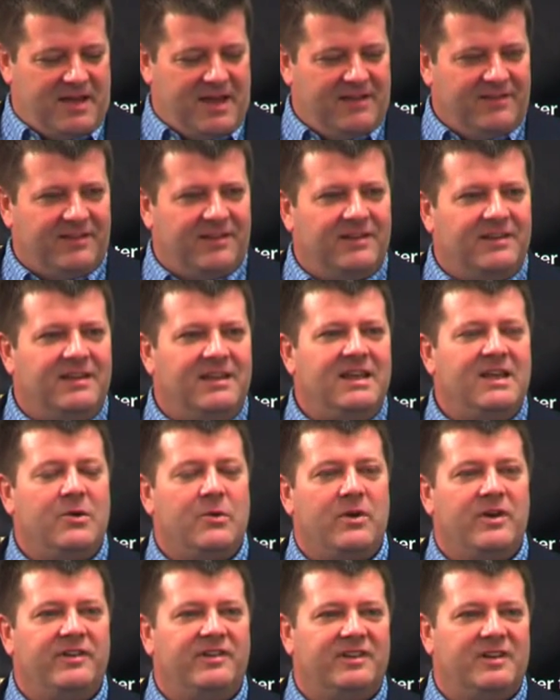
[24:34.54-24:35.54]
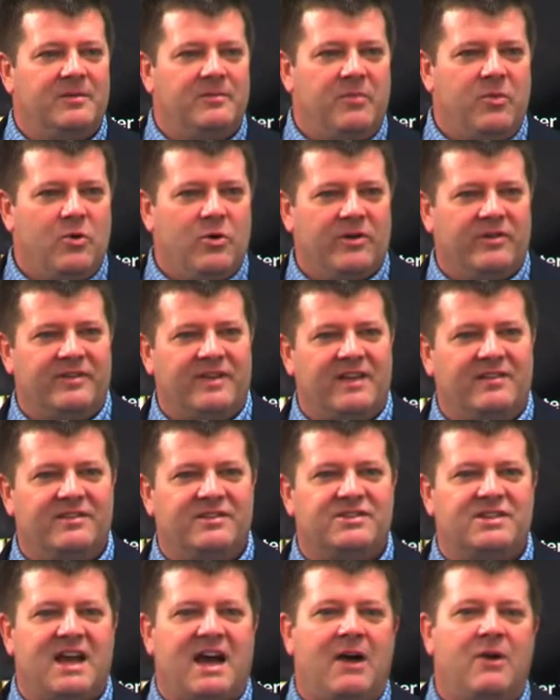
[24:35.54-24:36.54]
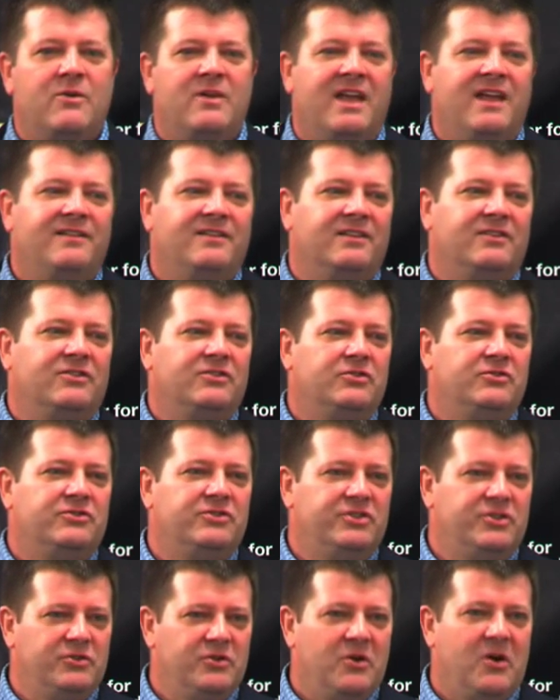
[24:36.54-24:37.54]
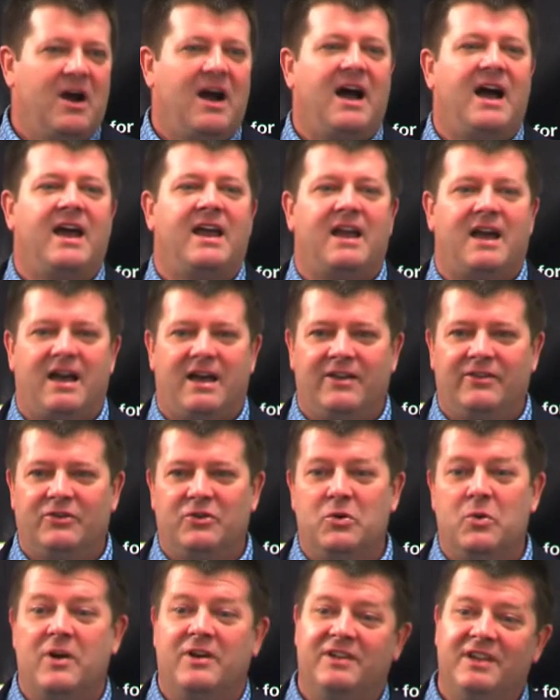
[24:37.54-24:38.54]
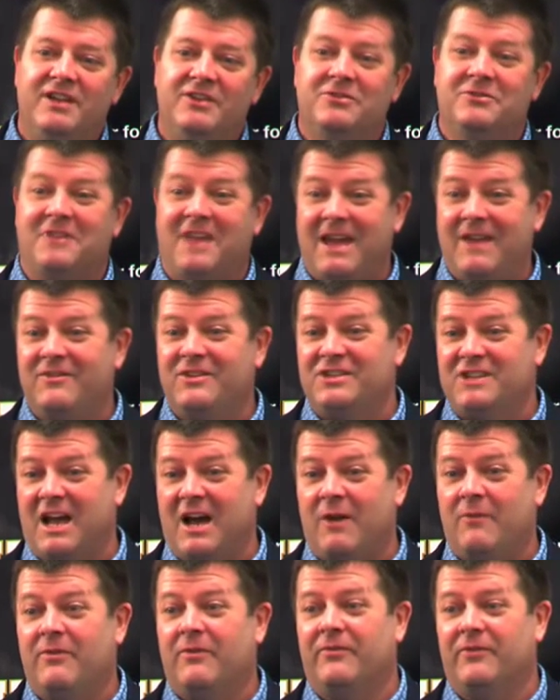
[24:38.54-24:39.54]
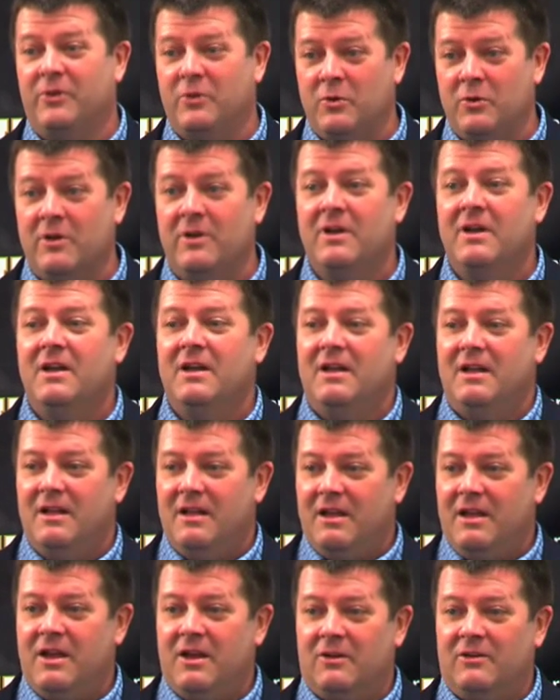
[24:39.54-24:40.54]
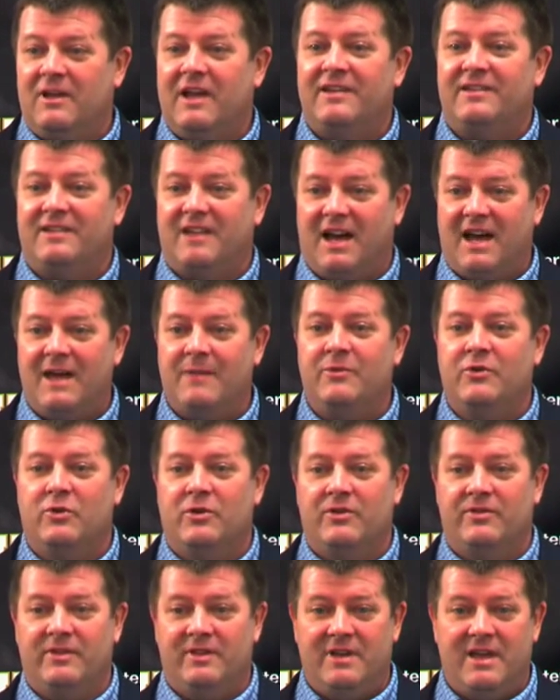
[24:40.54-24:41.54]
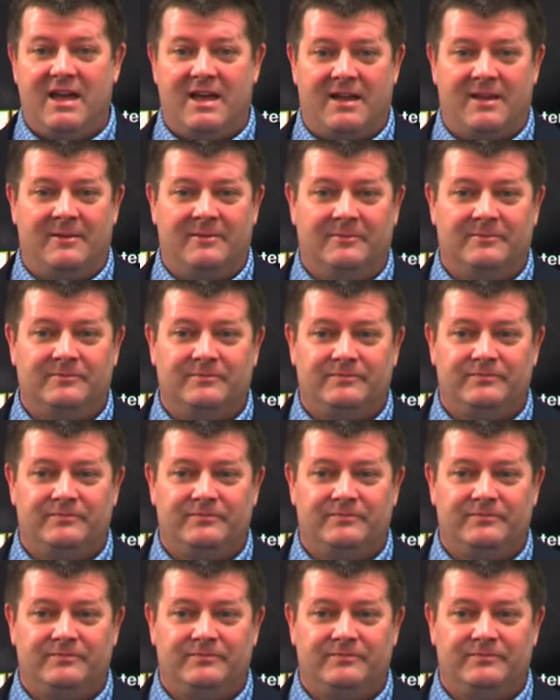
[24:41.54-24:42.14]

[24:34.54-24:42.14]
tends to decrease in importance as the child gets into junior high and high school, where teachers have the child for fewer, you know, less time during the day.